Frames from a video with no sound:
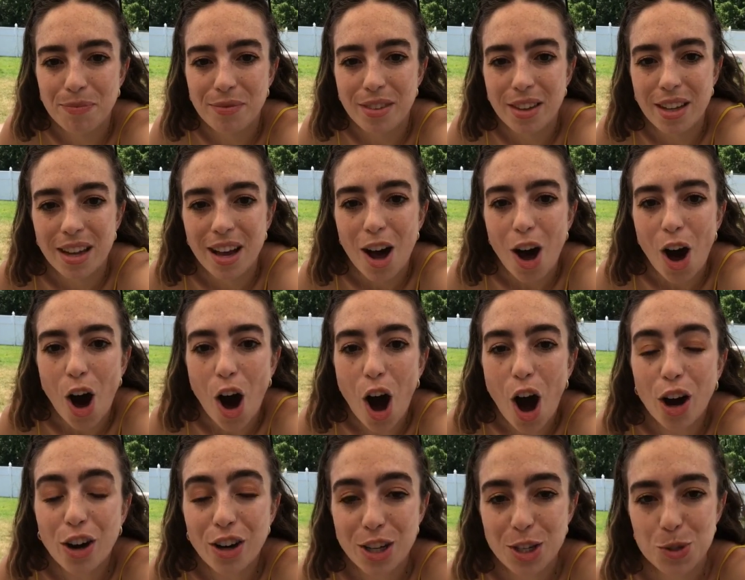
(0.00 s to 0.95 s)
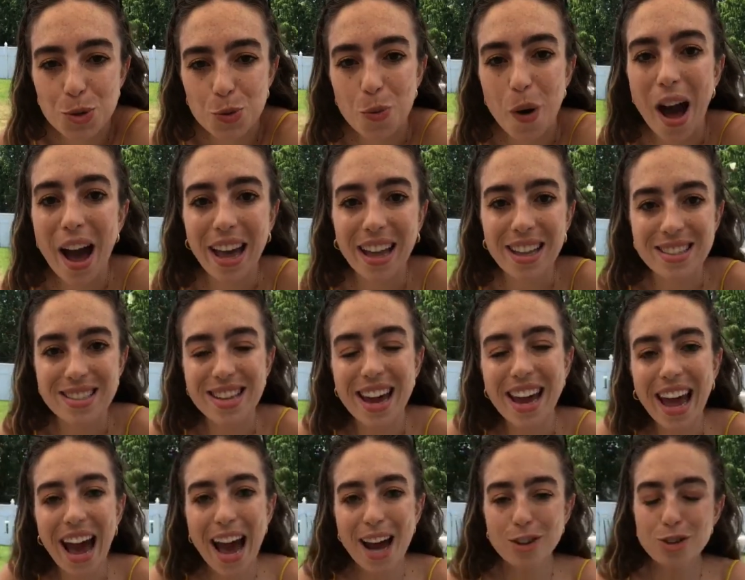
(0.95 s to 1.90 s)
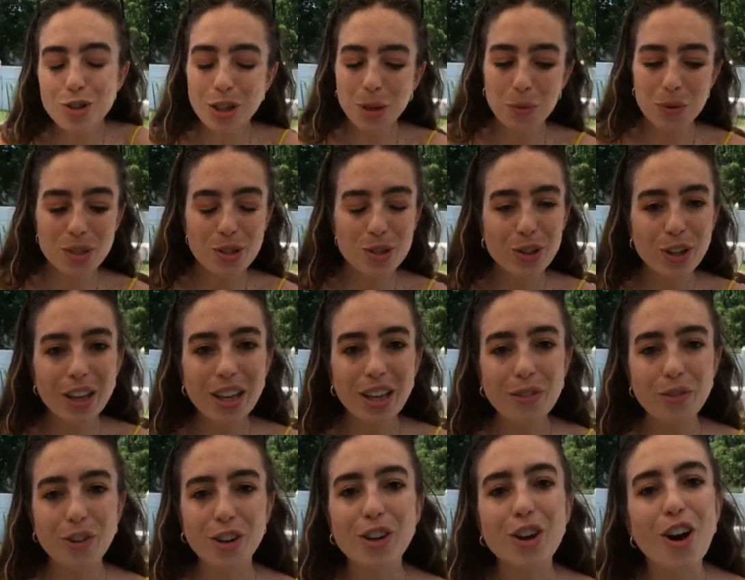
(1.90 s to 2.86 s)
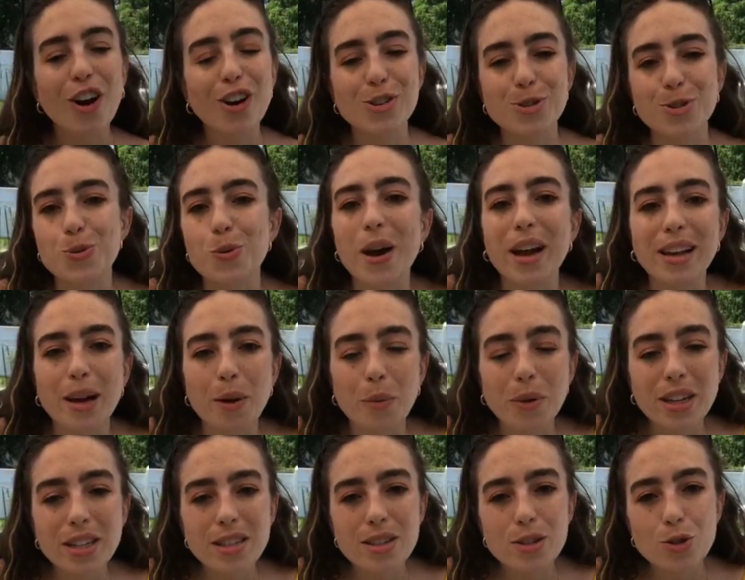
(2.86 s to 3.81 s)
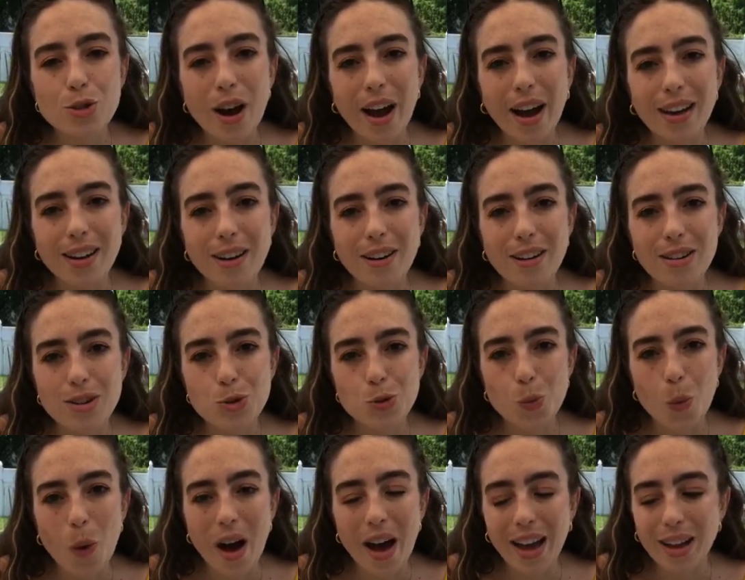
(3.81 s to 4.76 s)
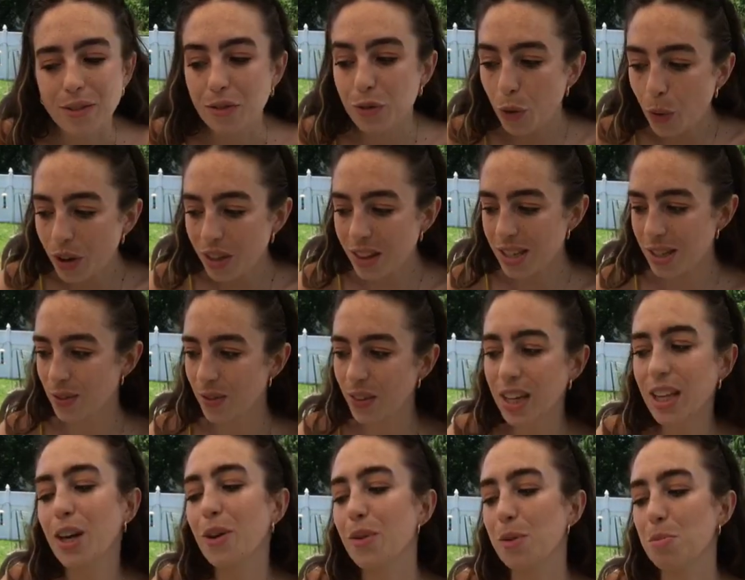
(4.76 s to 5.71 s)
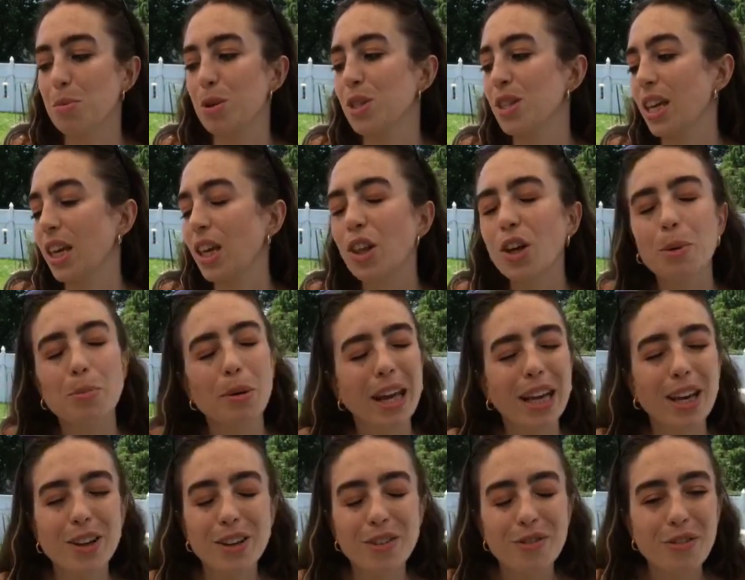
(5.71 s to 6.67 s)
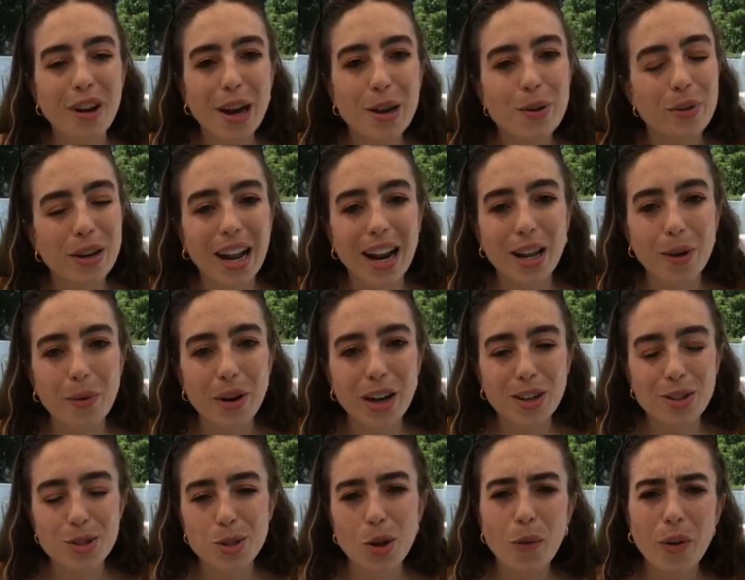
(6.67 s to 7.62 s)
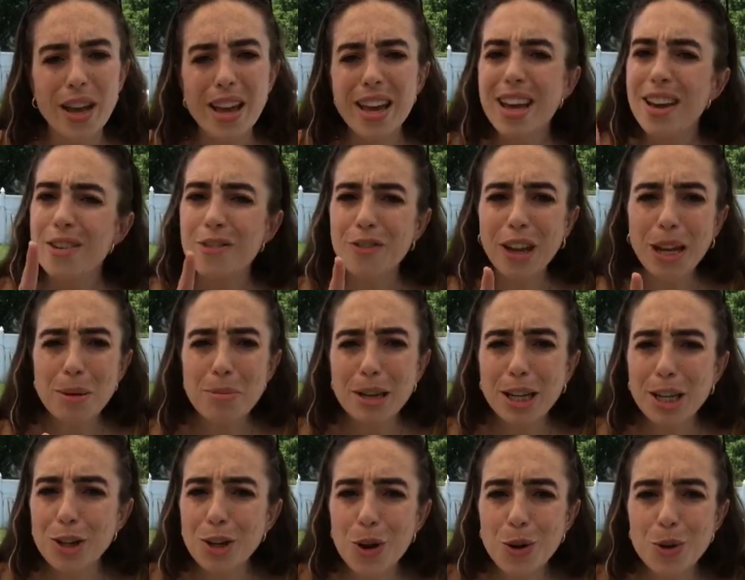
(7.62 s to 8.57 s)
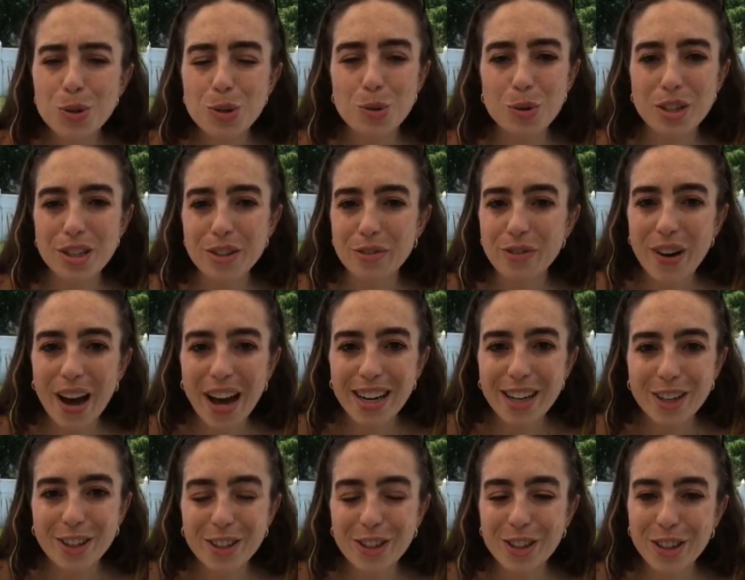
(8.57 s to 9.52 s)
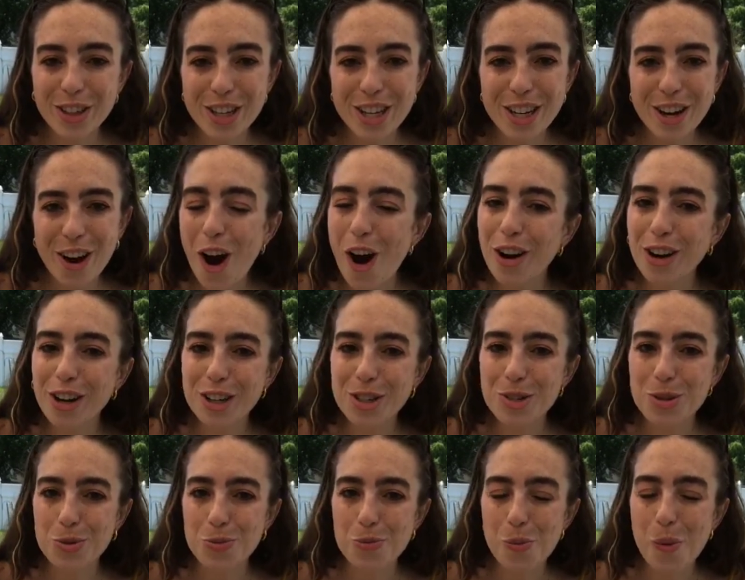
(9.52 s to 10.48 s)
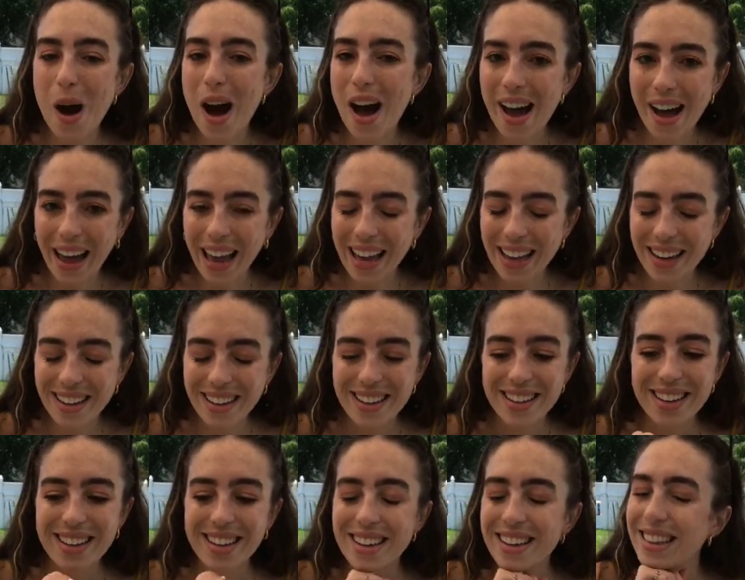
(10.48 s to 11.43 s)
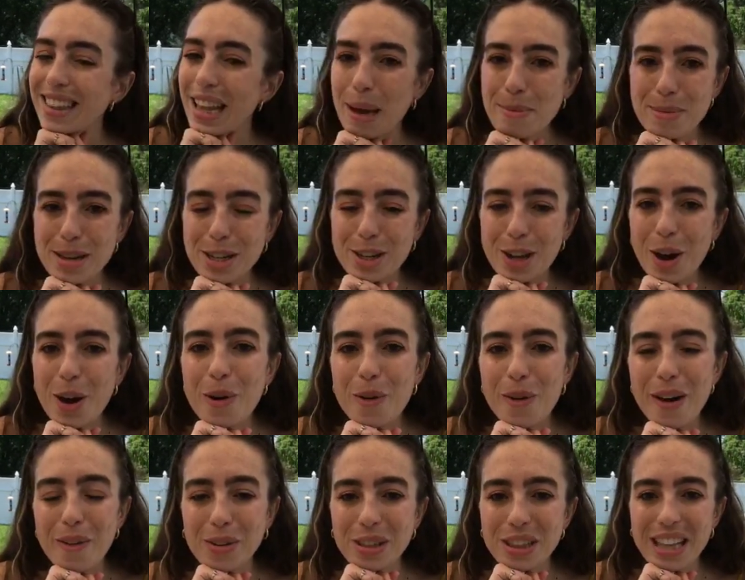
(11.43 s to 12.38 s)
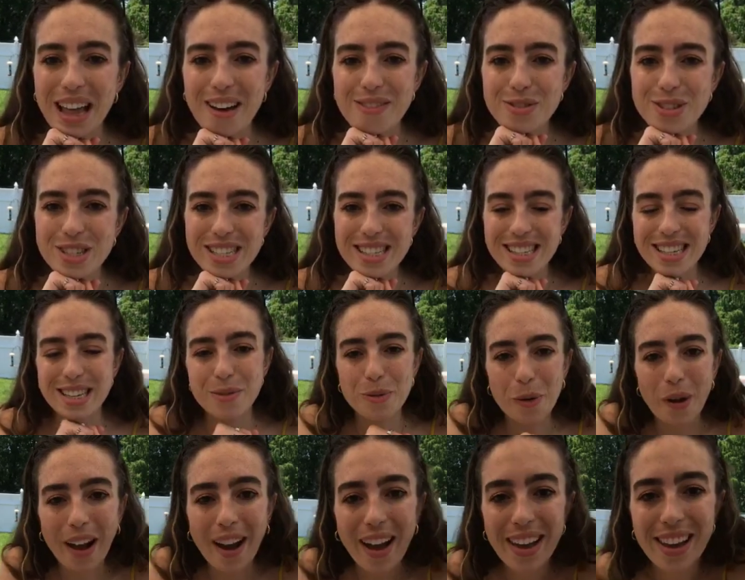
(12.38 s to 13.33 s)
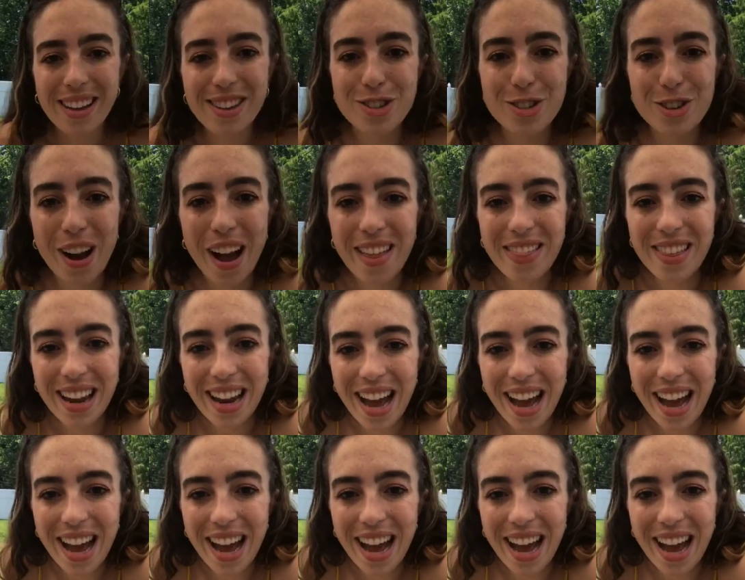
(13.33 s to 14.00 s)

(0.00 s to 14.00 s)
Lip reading: Orange wines. I actually was looking for an orange wine. I wanted to try an orange wine for this video in particular, but I couldn't find one anywhere. So if anybody knows where to find a good orange wine, let me know. I would love to see where I could try that out.